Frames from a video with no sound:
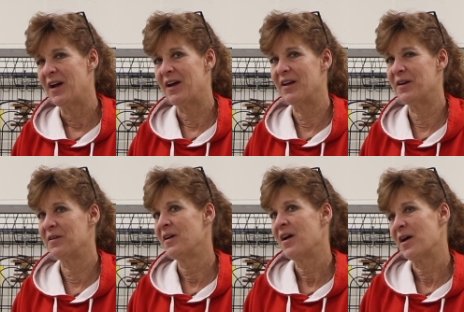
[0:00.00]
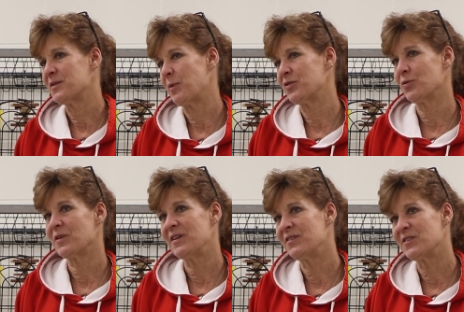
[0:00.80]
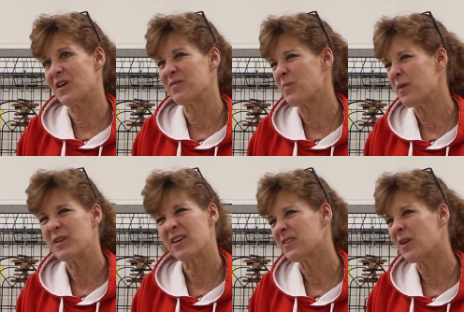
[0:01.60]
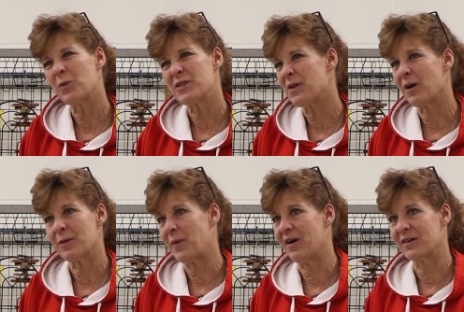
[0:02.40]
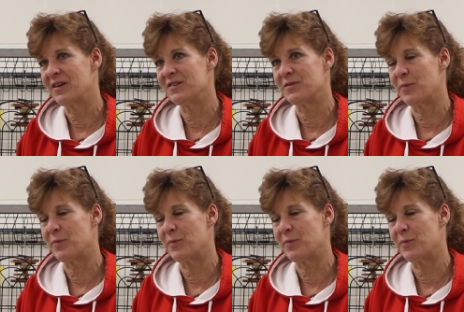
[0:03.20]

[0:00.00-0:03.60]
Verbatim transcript: and a special needs son maybe doesn't always talk about kids,